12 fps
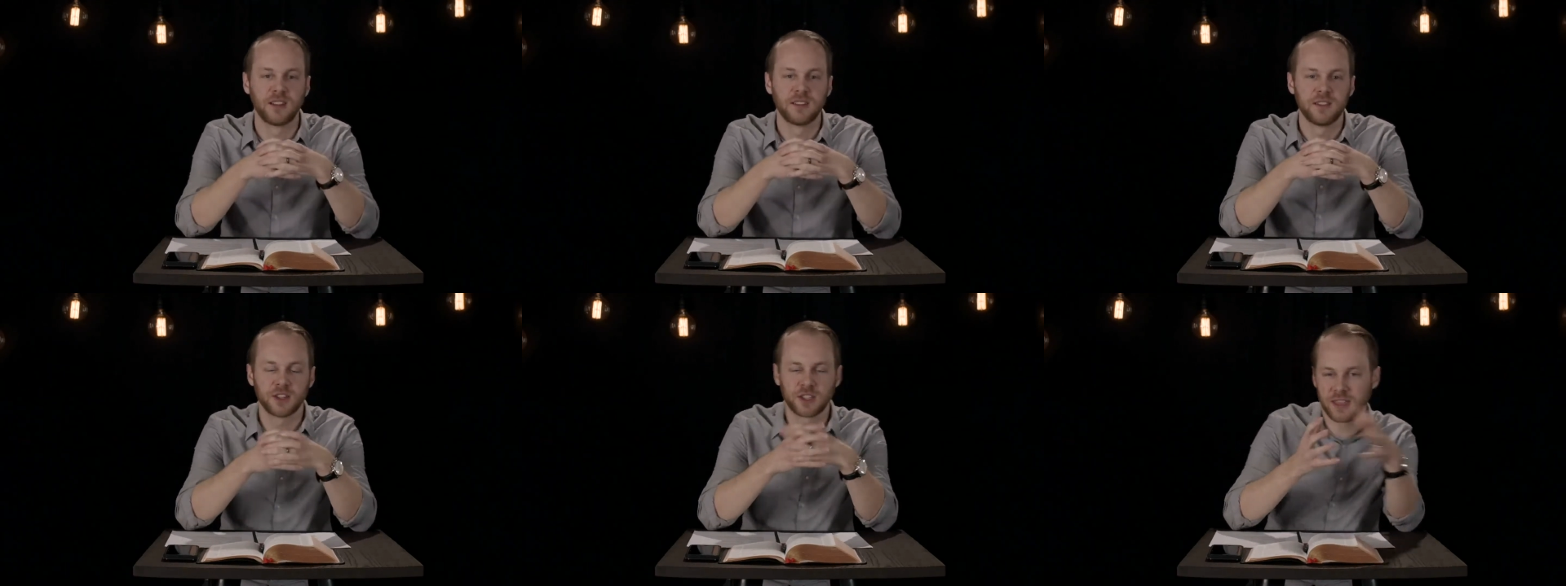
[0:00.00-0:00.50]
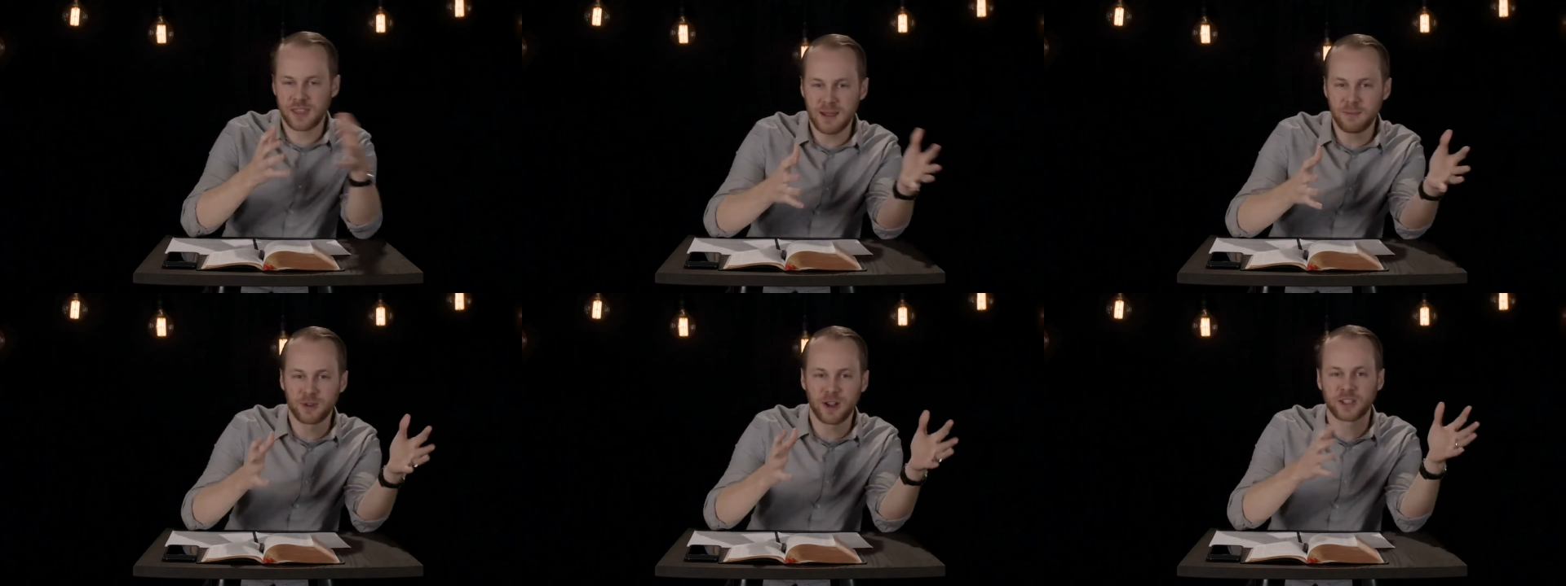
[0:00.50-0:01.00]
There's a
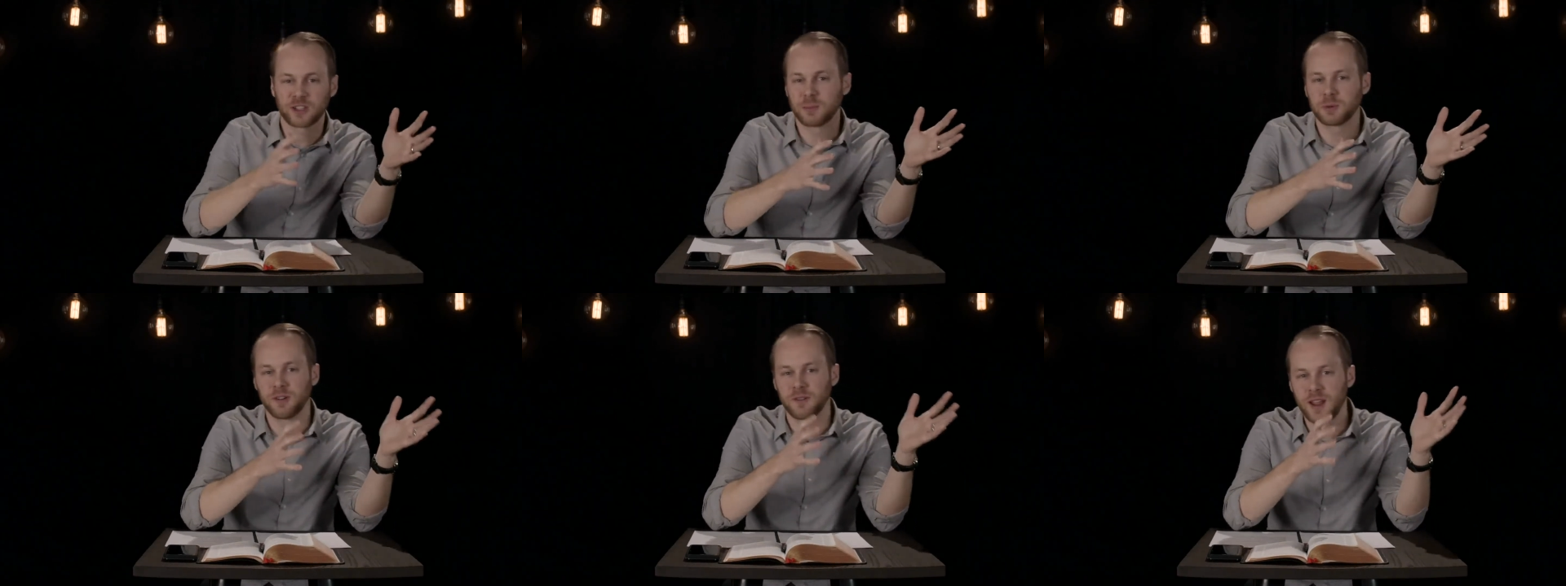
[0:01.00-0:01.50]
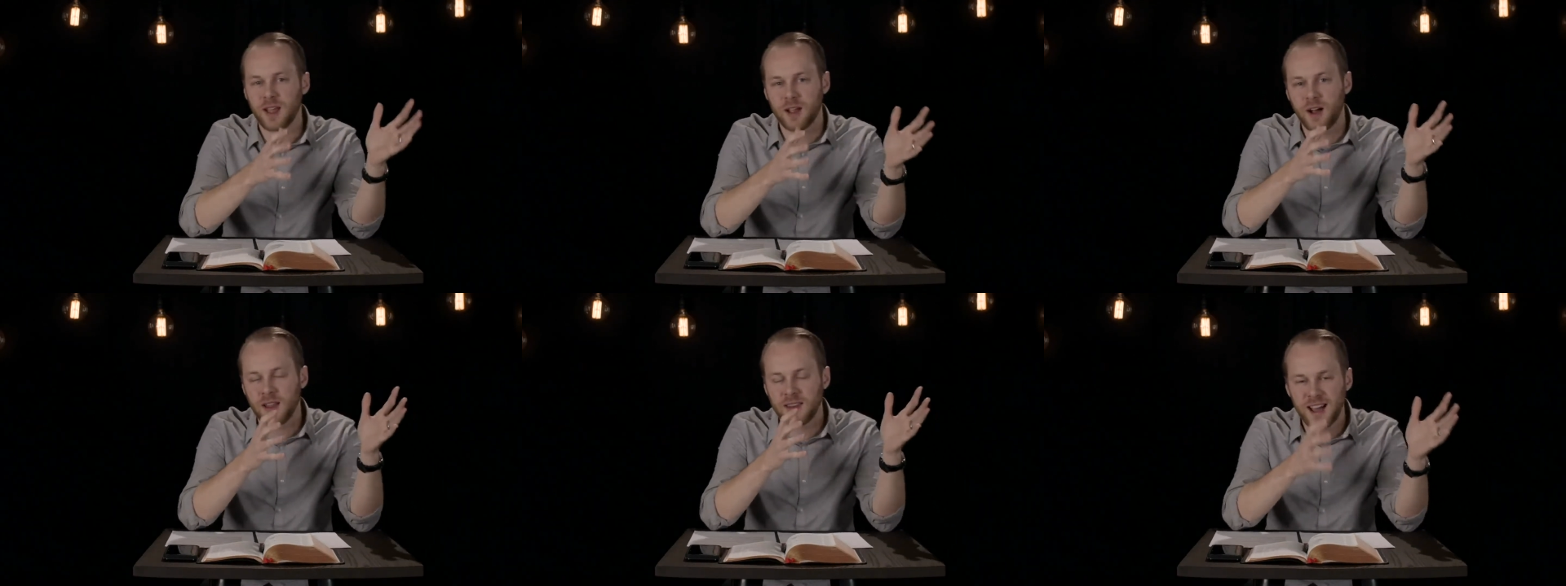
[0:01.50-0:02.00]
theme throughout Scripture of
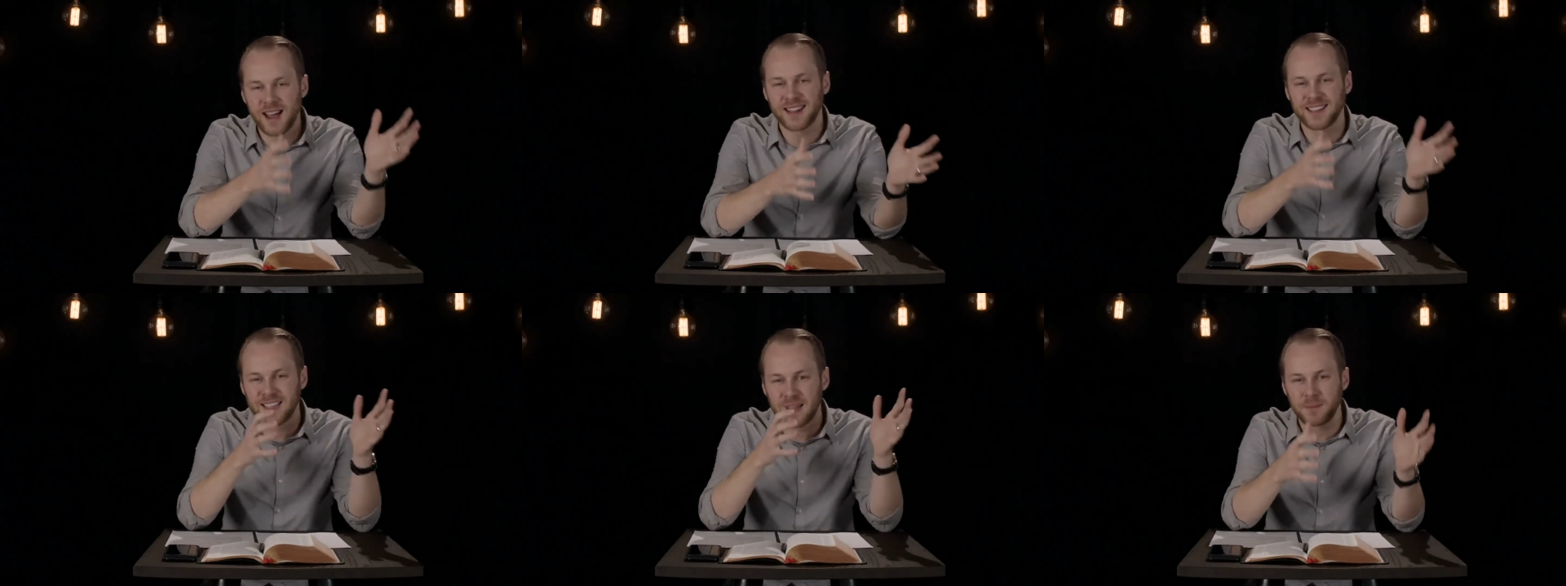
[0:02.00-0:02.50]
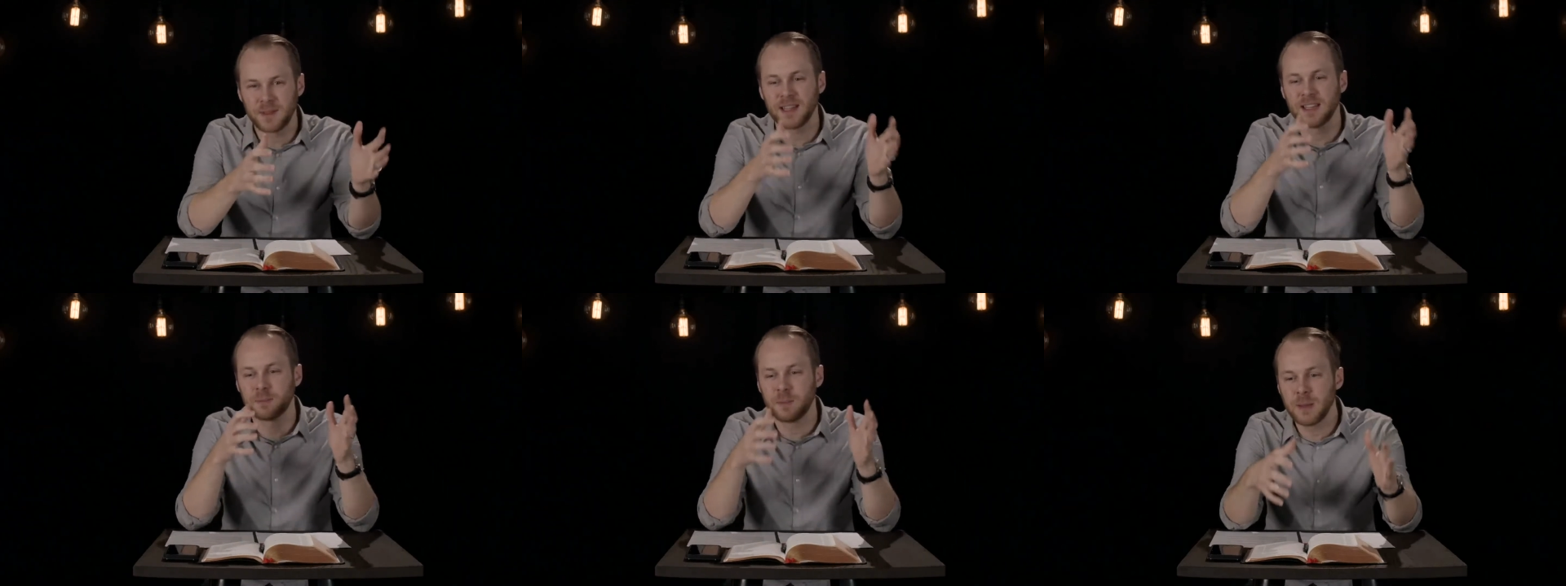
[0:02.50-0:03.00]
God not exempting
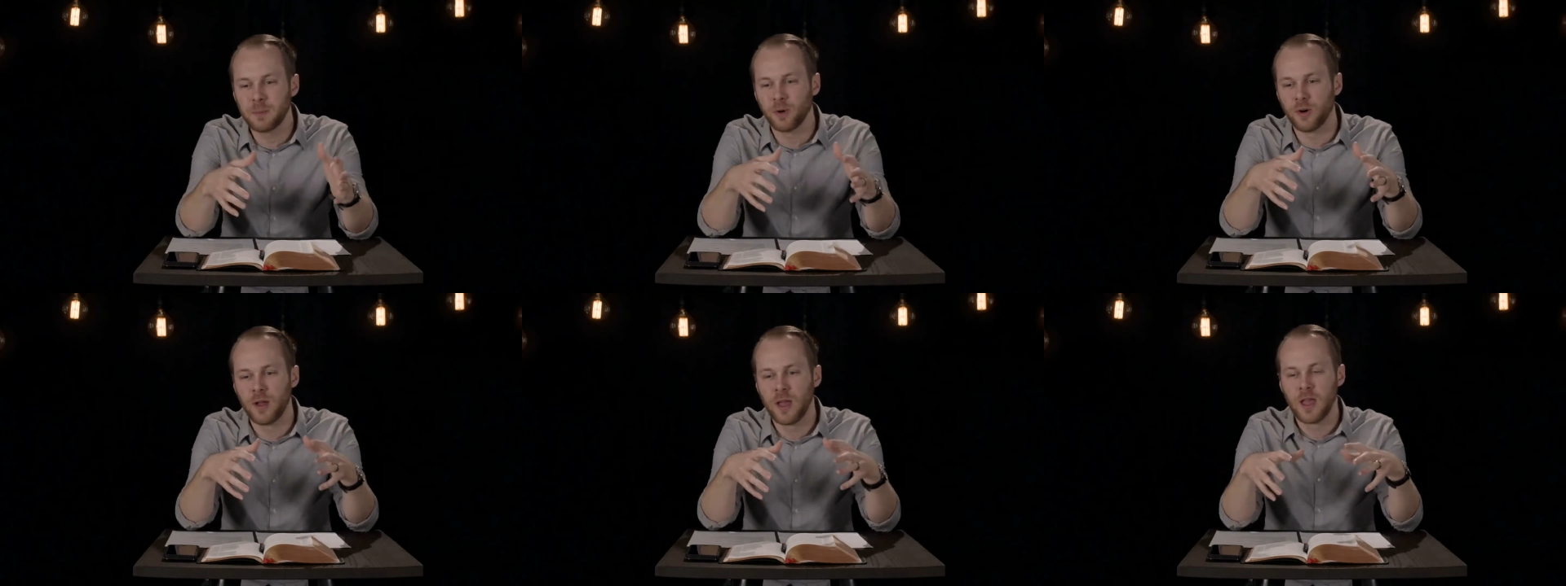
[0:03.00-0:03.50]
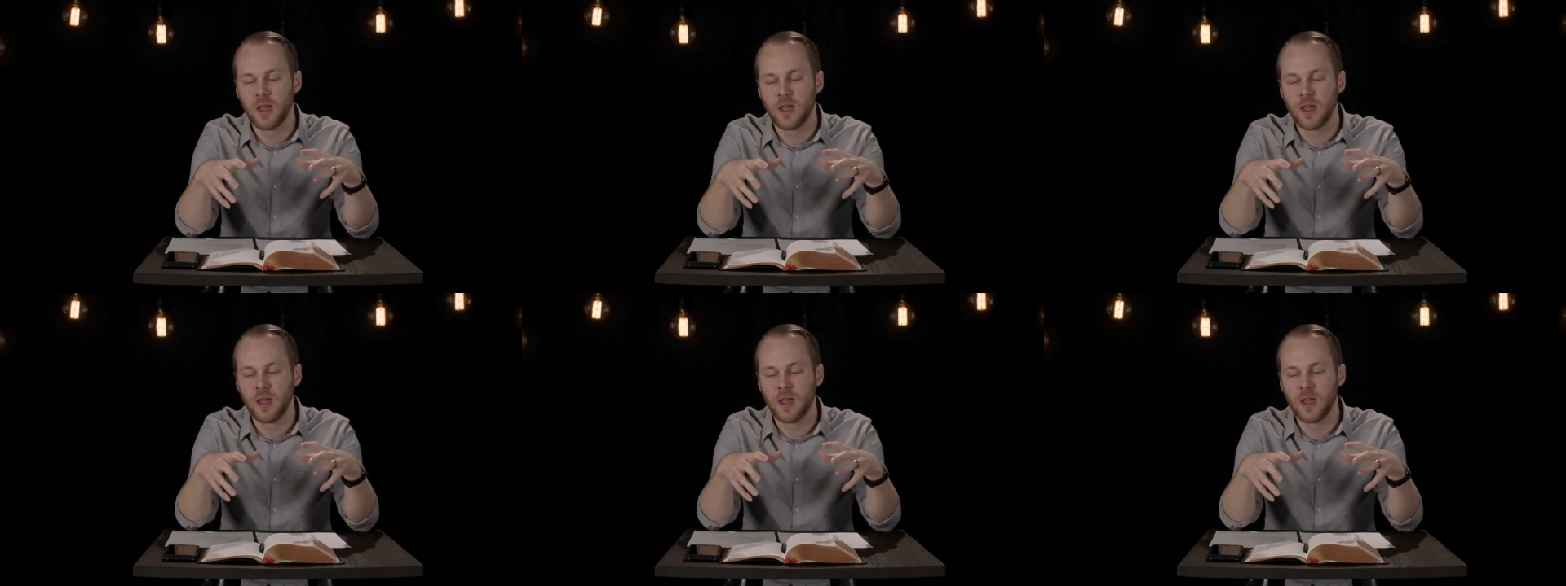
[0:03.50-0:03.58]
His people